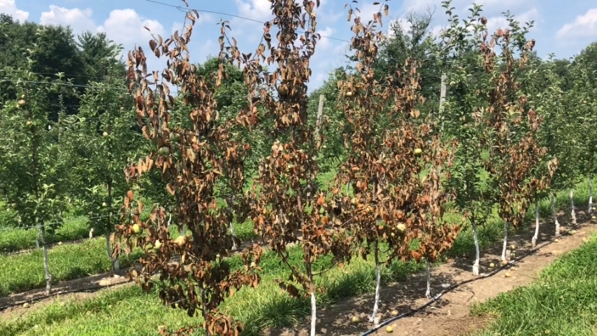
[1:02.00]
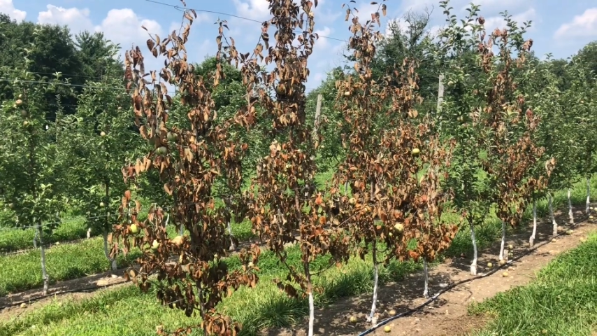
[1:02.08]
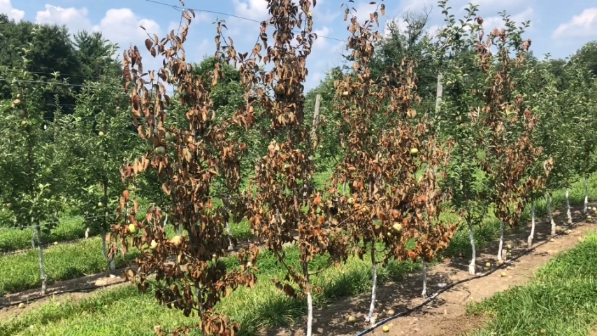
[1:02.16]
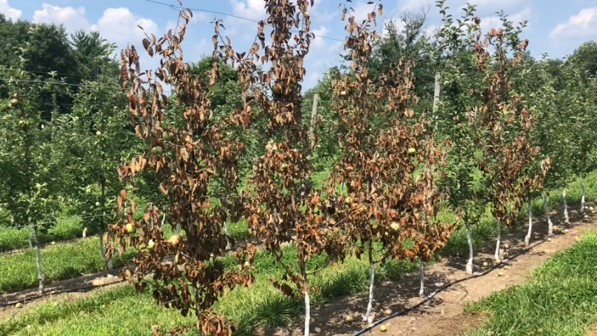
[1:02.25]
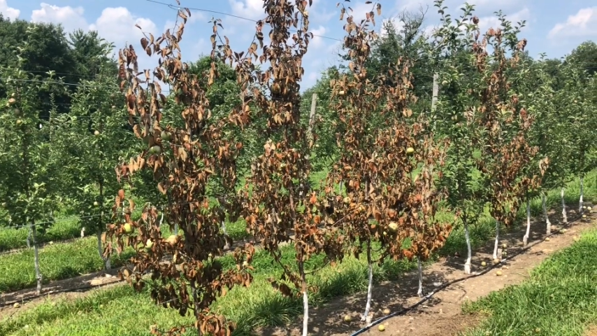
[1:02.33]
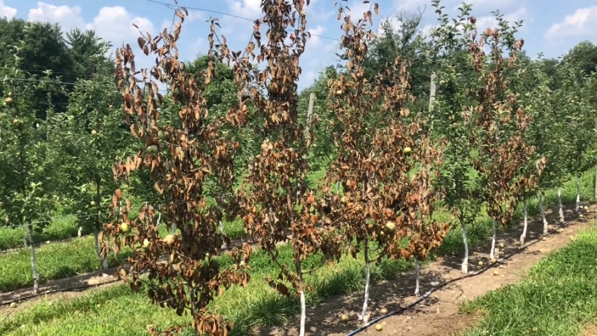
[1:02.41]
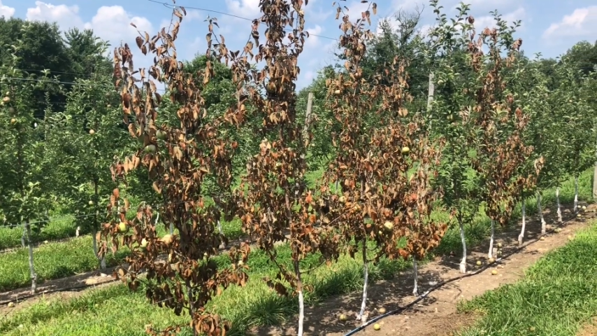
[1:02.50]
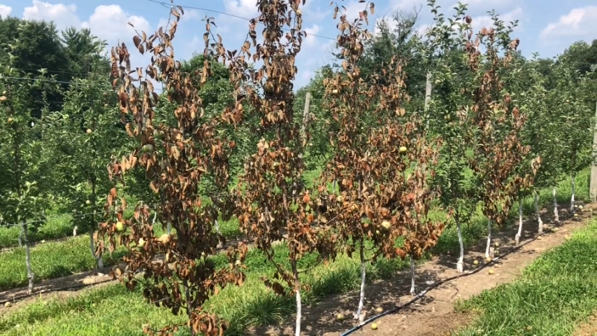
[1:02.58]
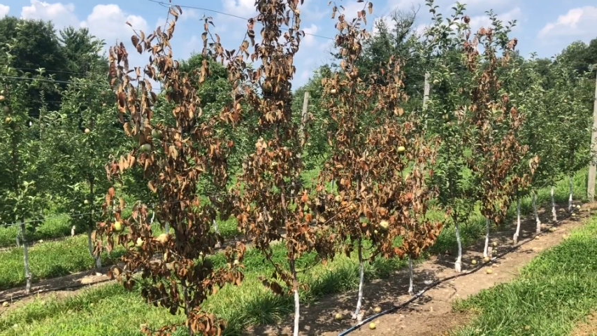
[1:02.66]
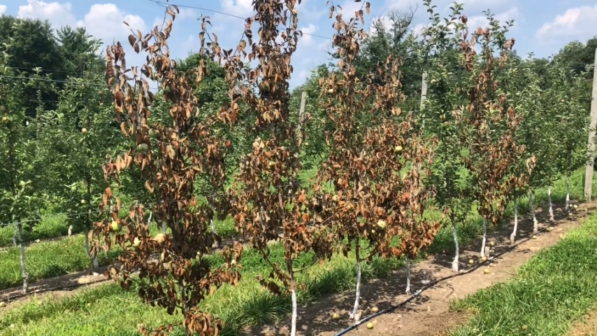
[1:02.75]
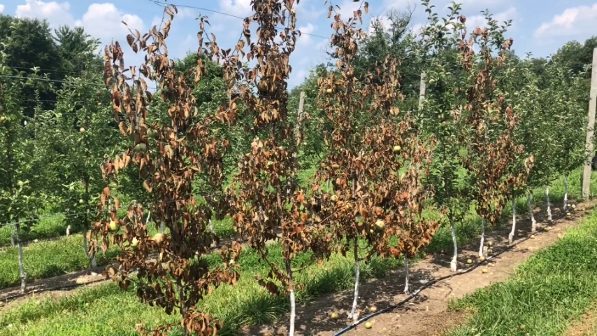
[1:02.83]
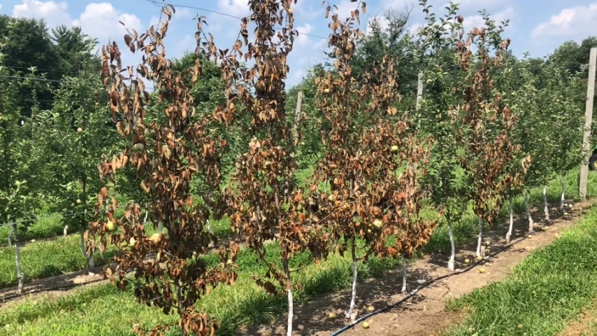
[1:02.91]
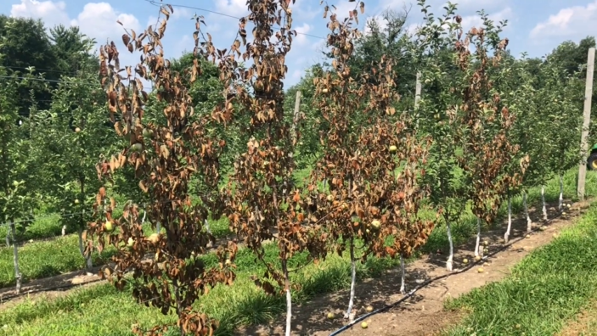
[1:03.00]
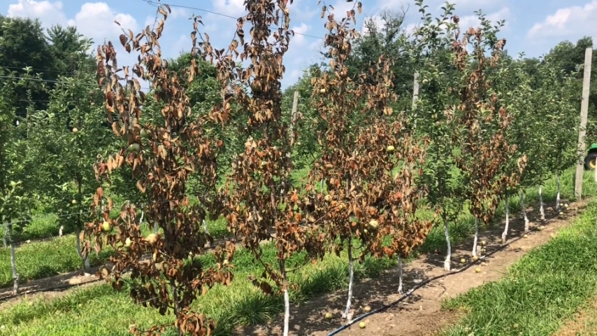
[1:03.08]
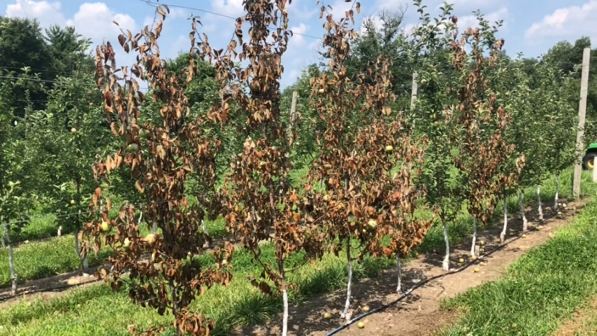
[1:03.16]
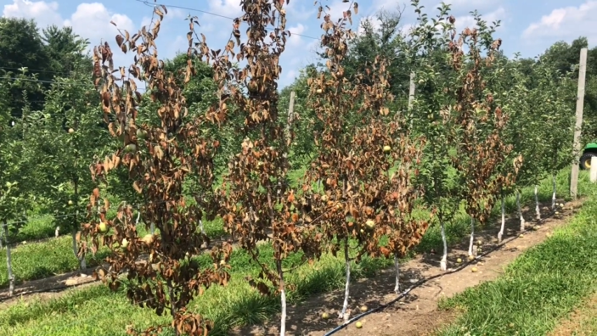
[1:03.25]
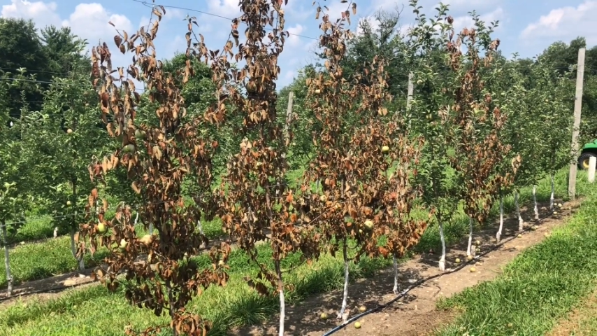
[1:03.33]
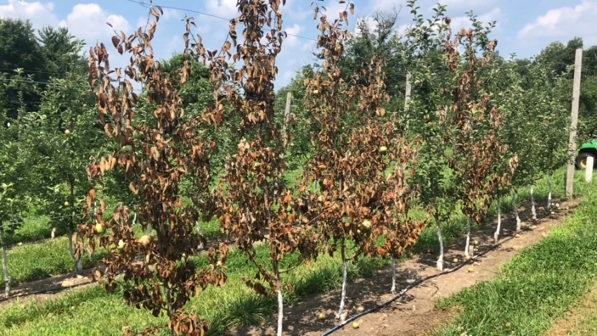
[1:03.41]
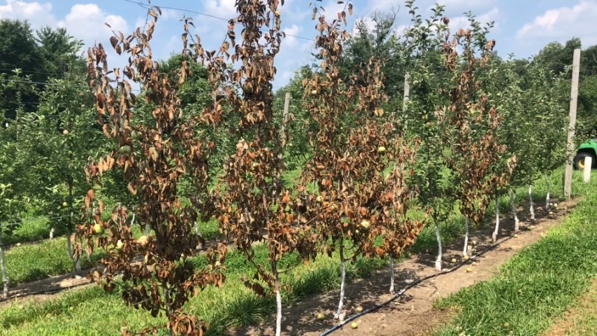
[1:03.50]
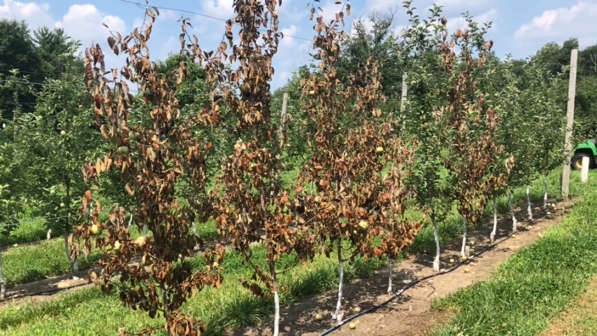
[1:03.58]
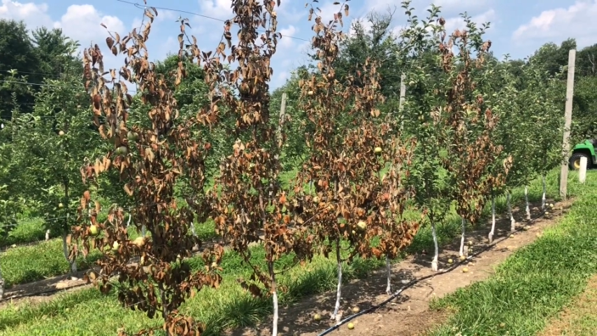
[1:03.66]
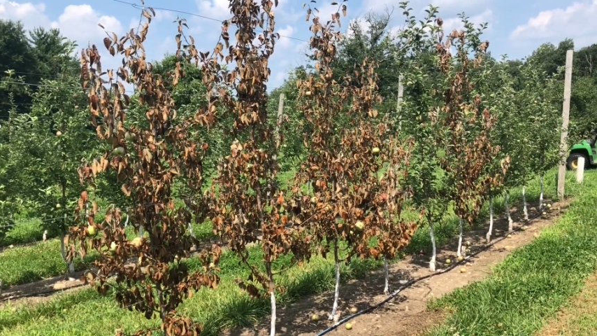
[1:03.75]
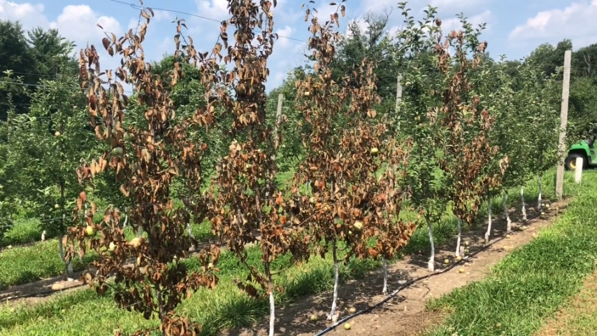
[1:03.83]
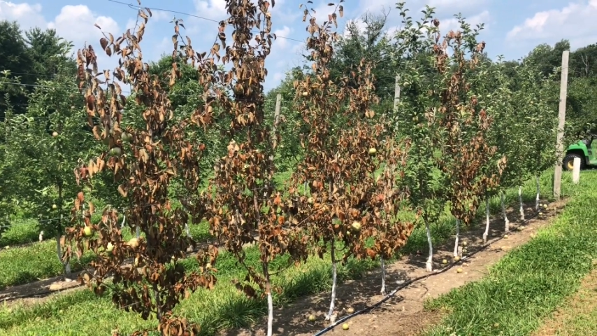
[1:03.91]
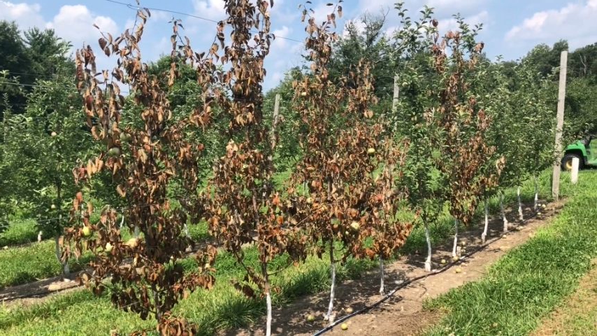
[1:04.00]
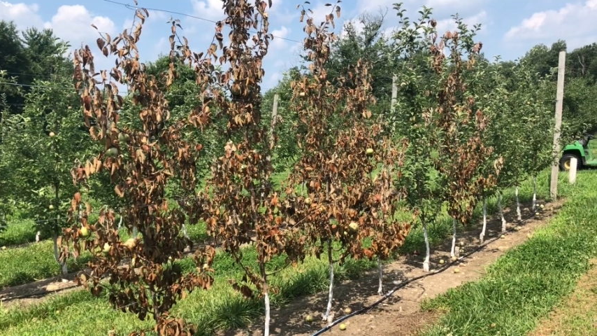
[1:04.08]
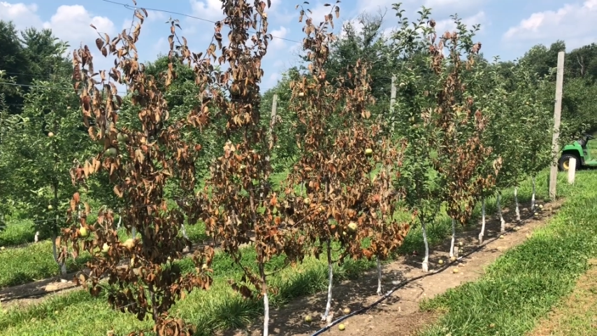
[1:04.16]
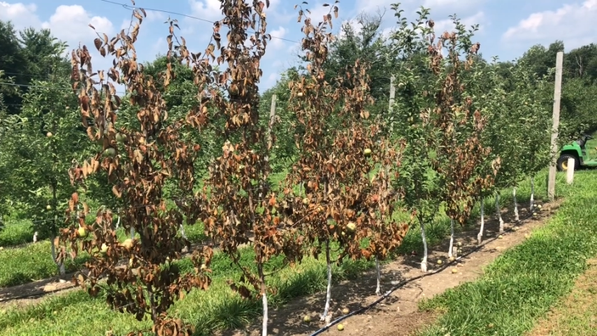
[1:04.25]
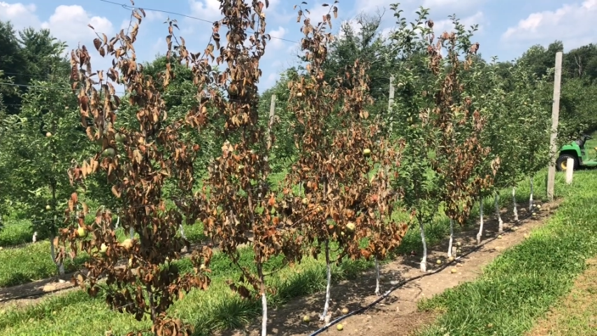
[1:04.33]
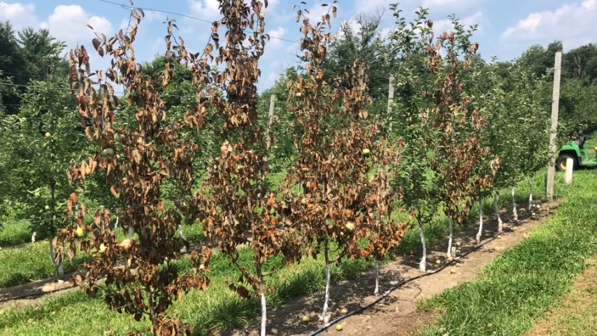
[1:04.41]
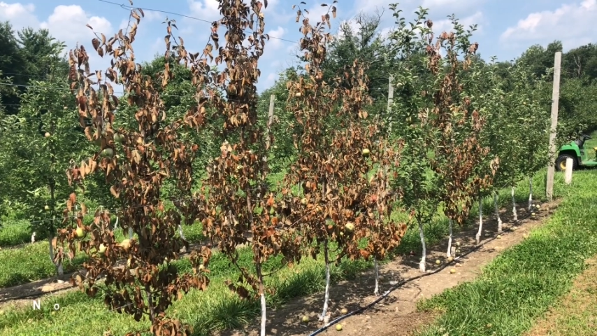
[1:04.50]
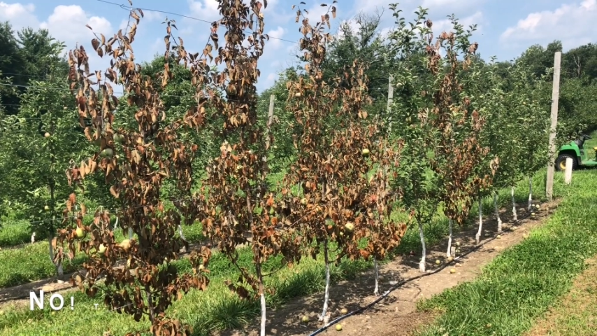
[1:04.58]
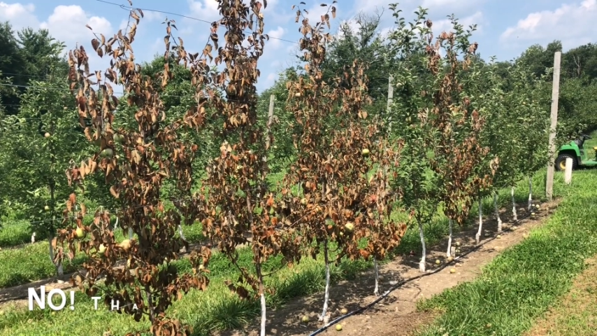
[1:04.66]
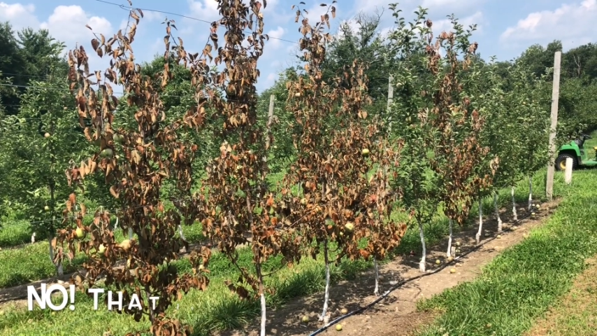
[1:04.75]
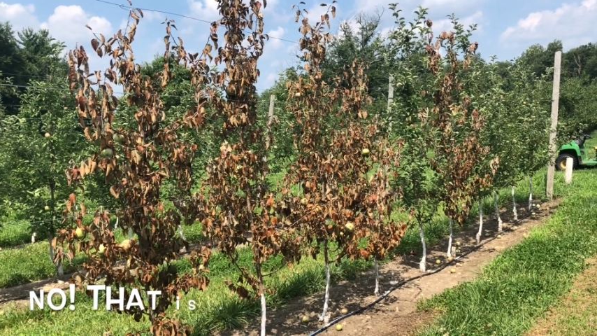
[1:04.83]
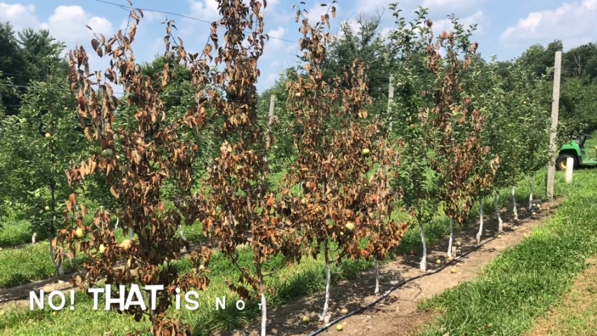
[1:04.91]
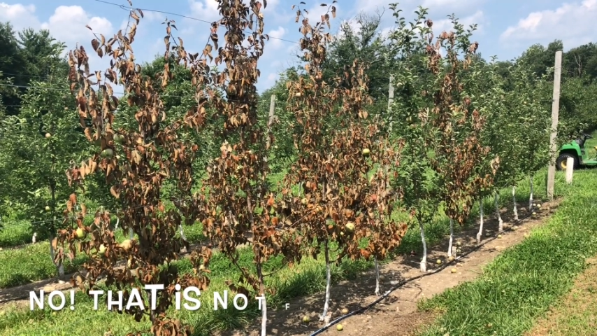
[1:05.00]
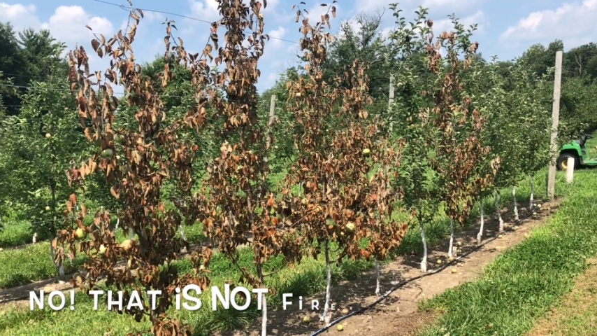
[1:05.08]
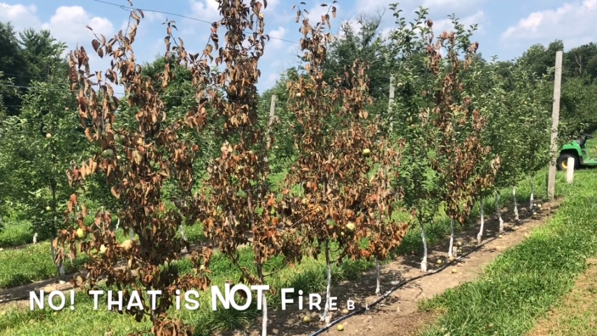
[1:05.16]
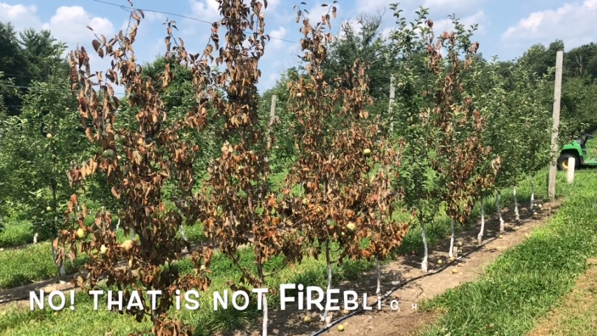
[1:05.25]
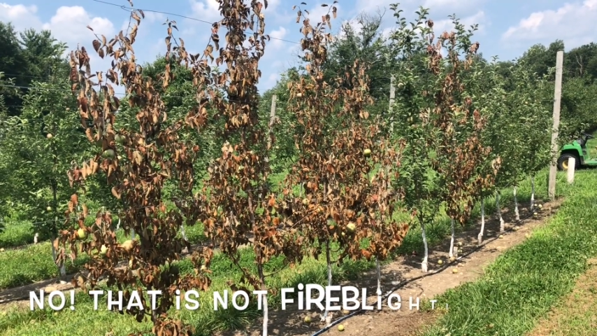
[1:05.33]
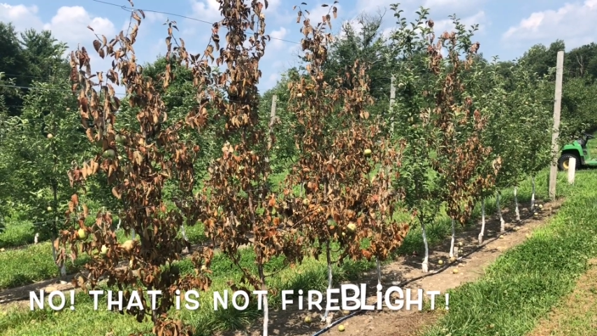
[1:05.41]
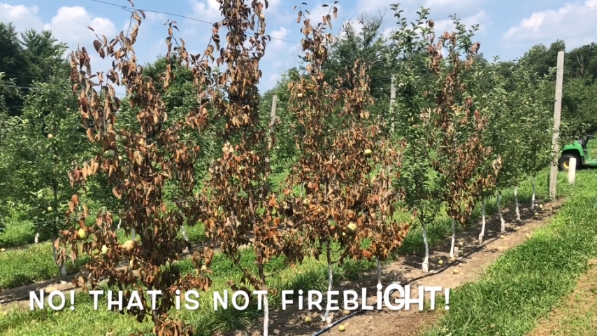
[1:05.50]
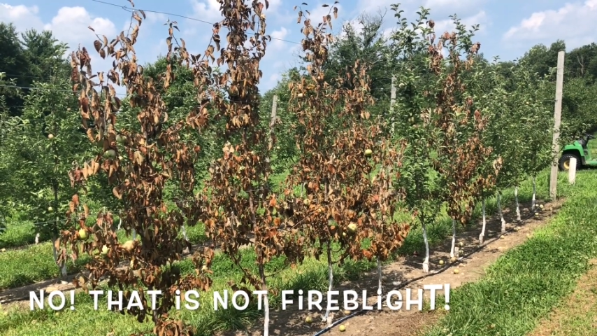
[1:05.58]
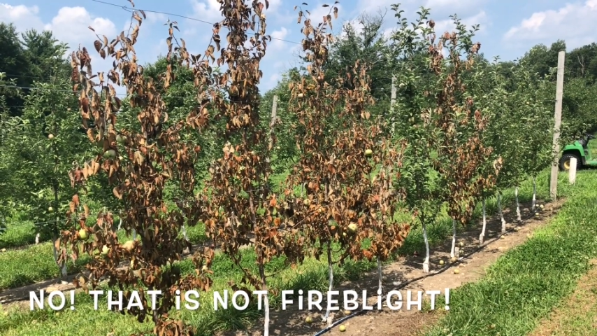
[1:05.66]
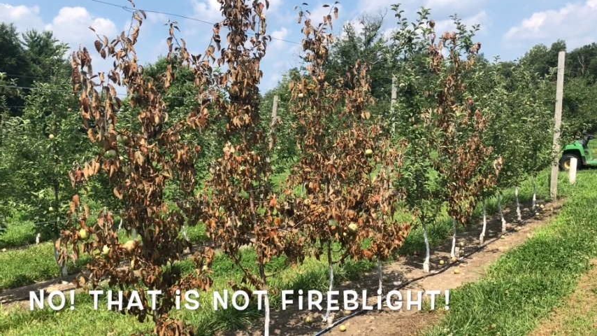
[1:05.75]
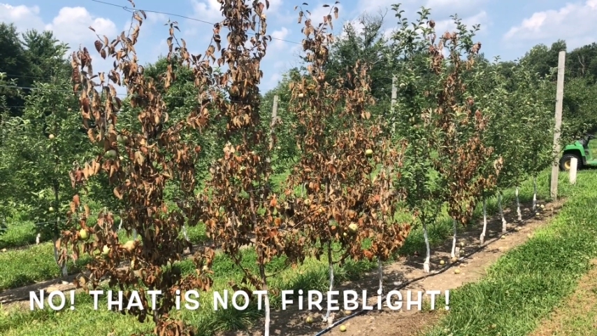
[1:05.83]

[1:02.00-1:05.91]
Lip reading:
No face is visible, so there are no lips to read.